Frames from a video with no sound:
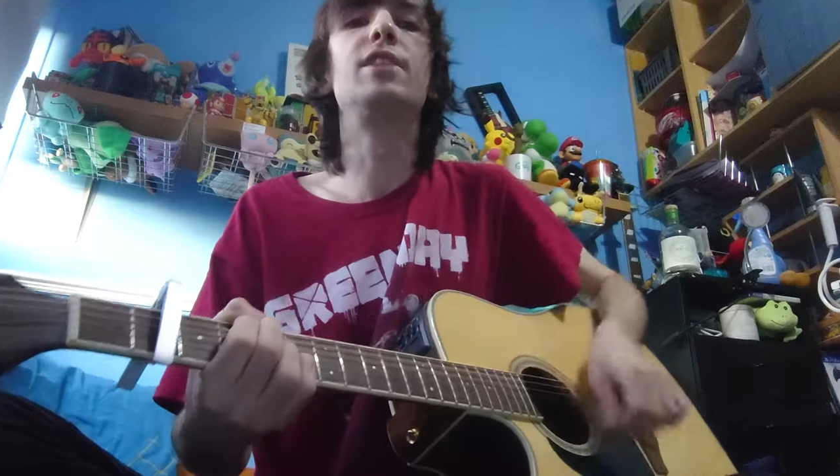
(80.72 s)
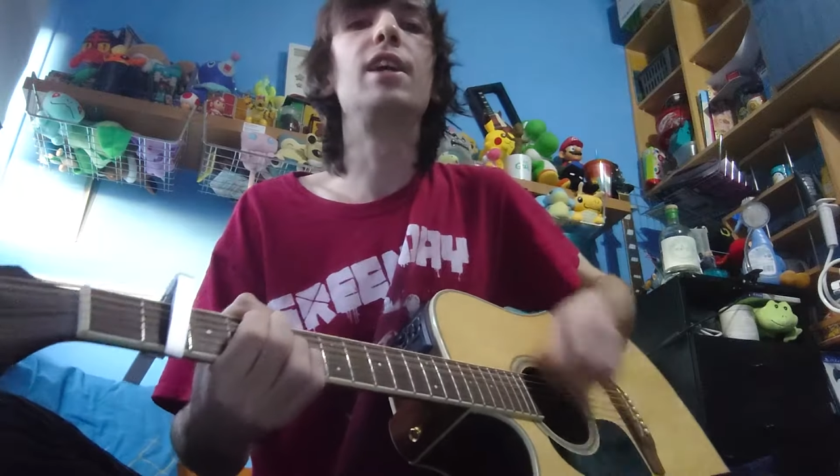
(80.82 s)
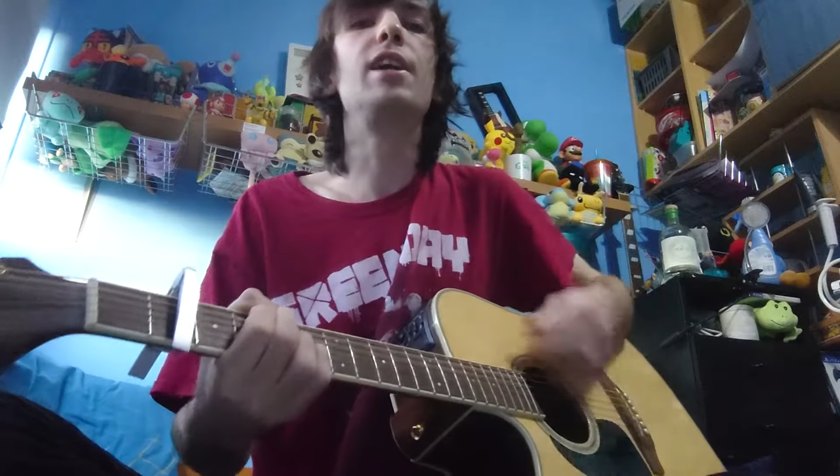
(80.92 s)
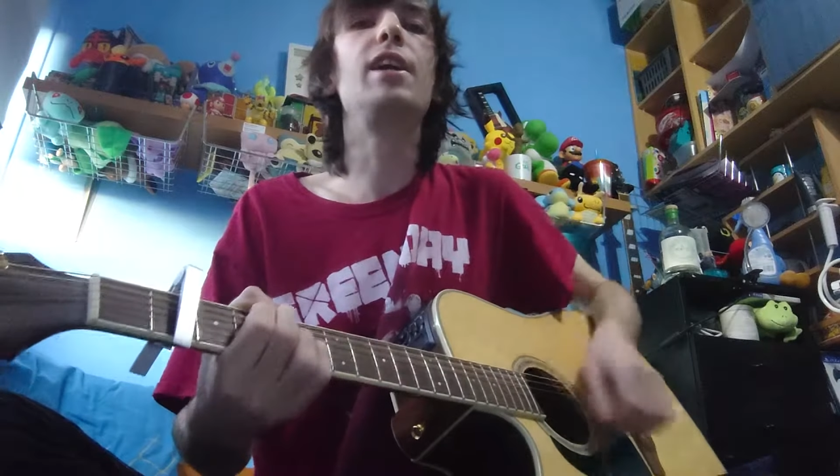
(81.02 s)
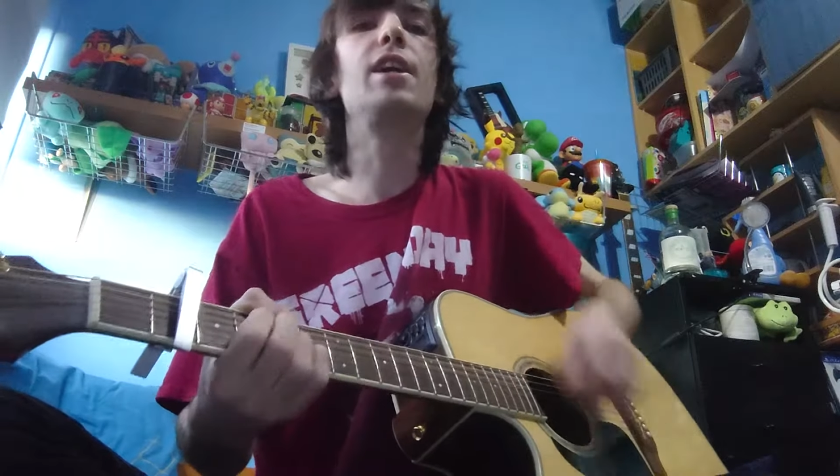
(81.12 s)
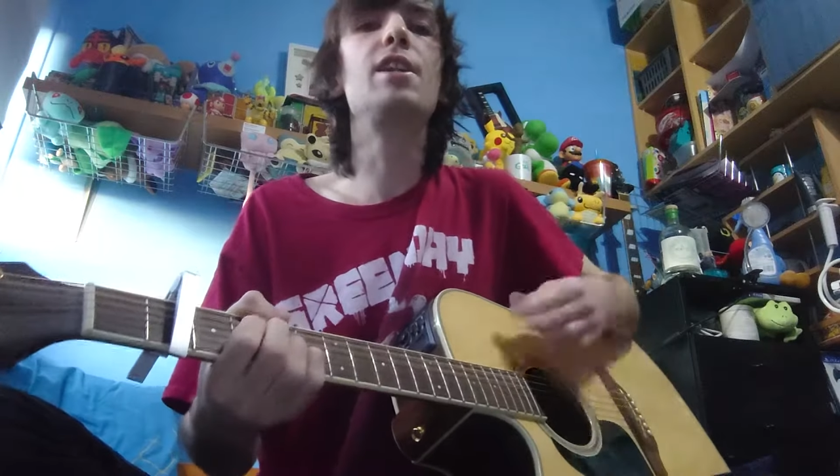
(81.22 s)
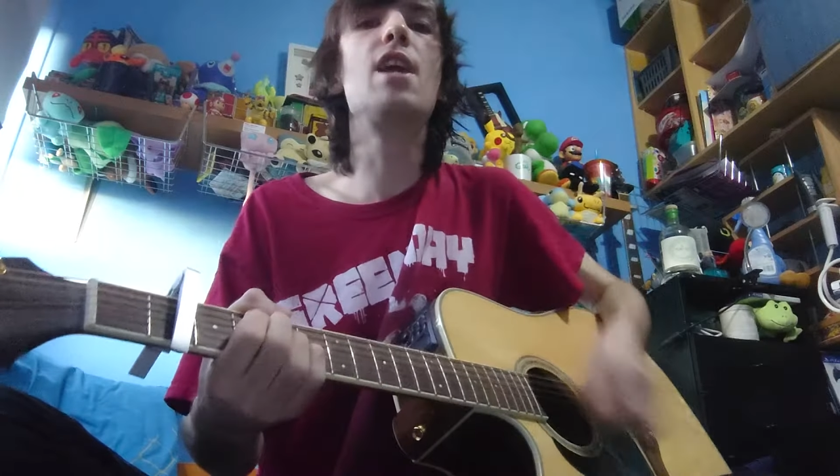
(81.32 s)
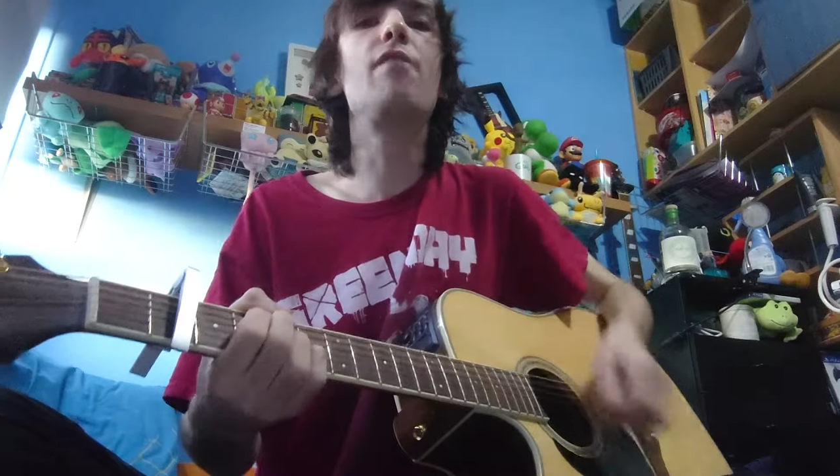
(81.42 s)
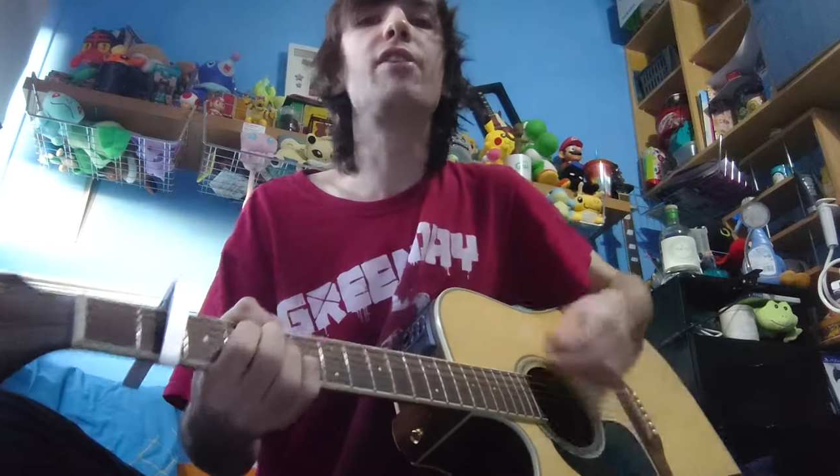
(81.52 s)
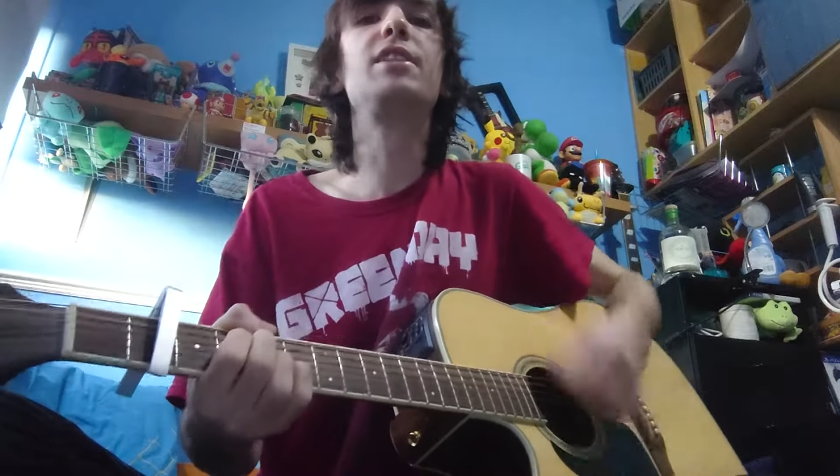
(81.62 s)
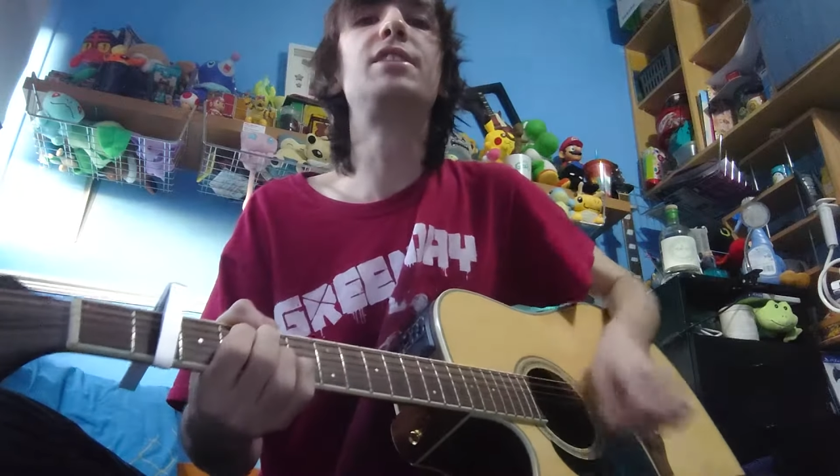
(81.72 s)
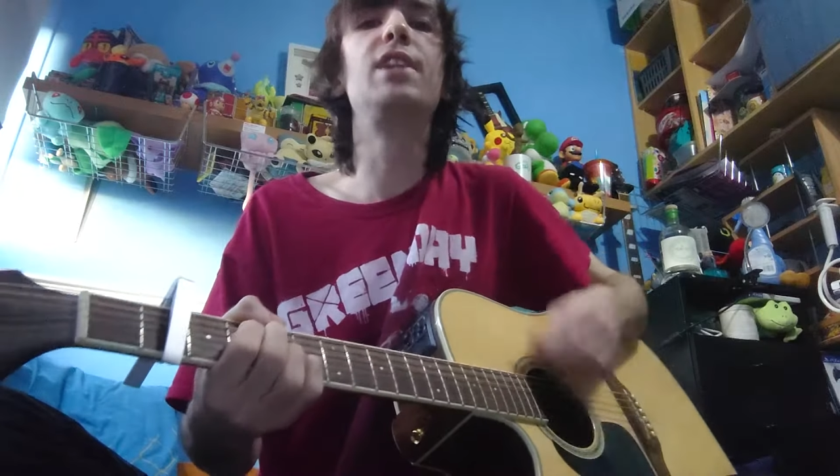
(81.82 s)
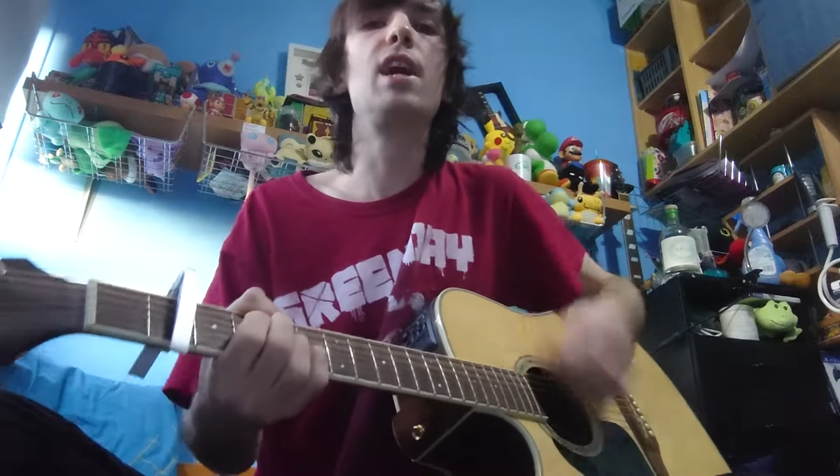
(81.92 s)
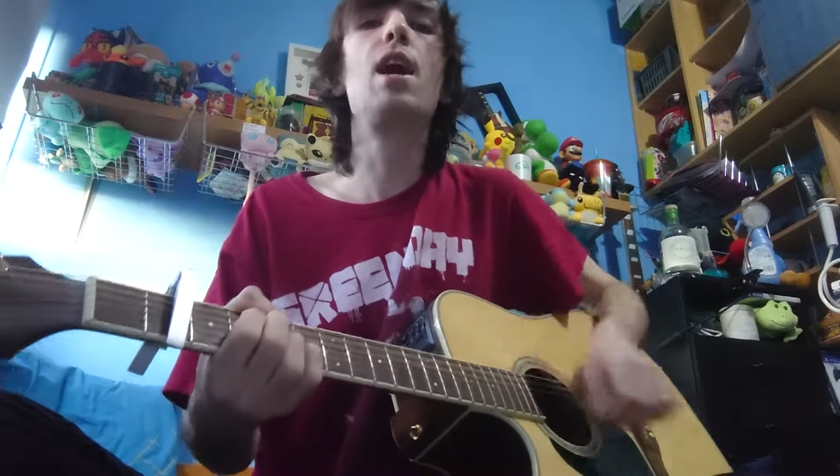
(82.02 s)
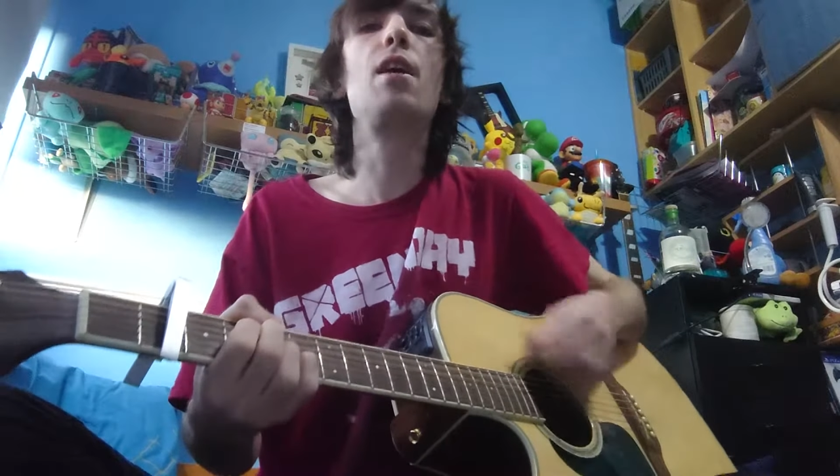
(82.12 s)
telling an effort
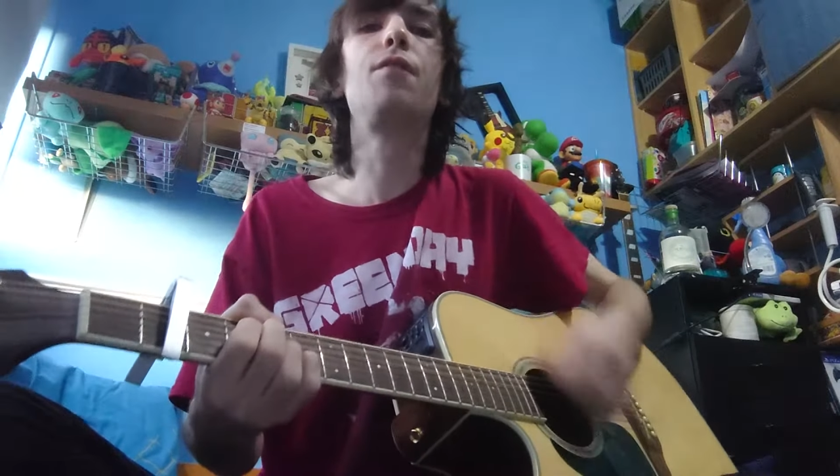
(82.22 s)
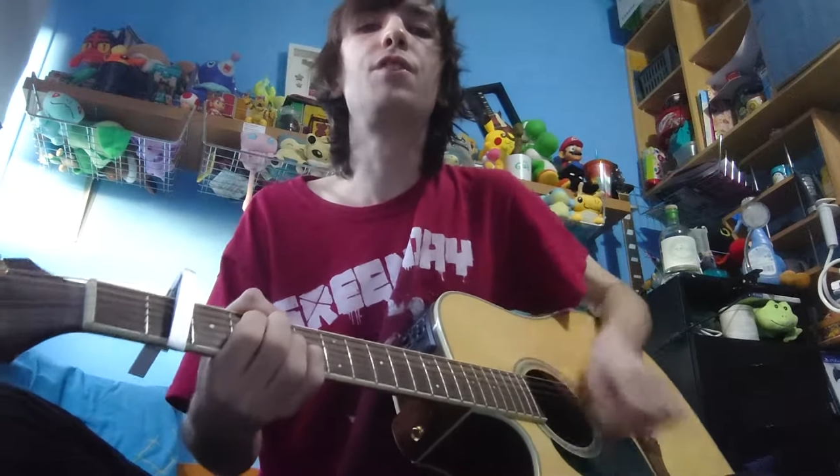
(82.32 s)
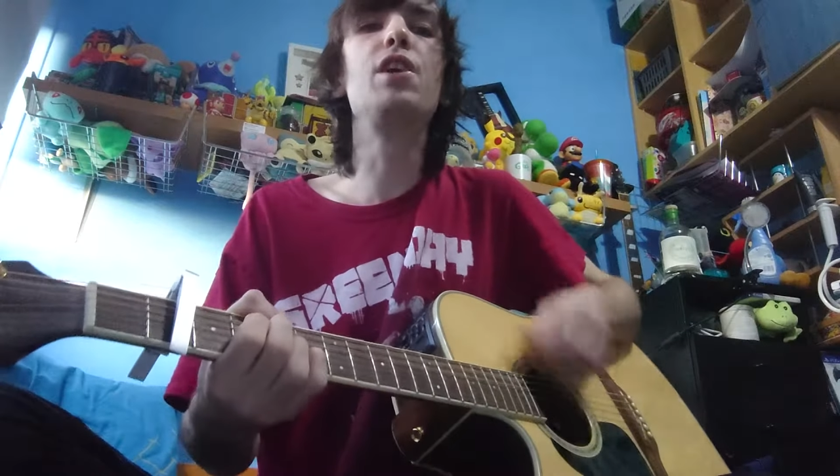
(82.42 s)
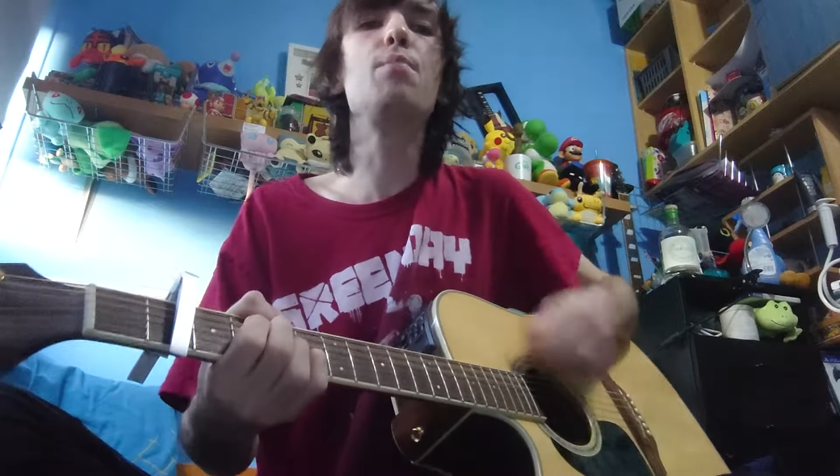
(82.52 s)
of